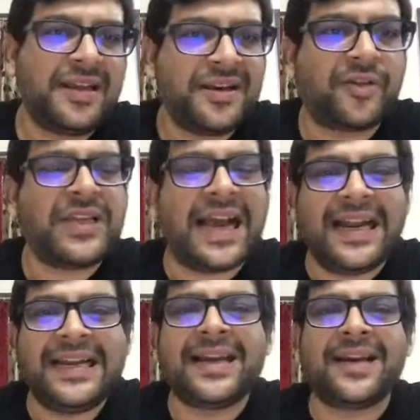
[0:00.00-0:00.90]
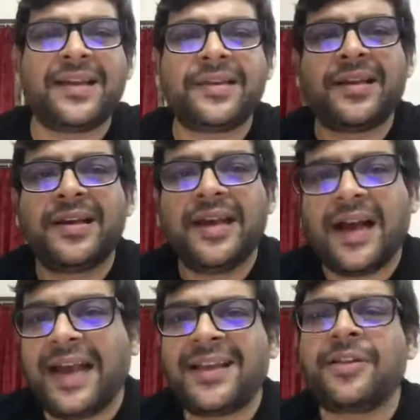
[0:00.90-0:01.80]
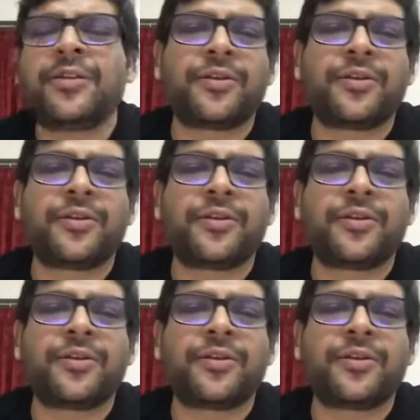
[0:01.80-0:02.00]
Now the idea is I cannot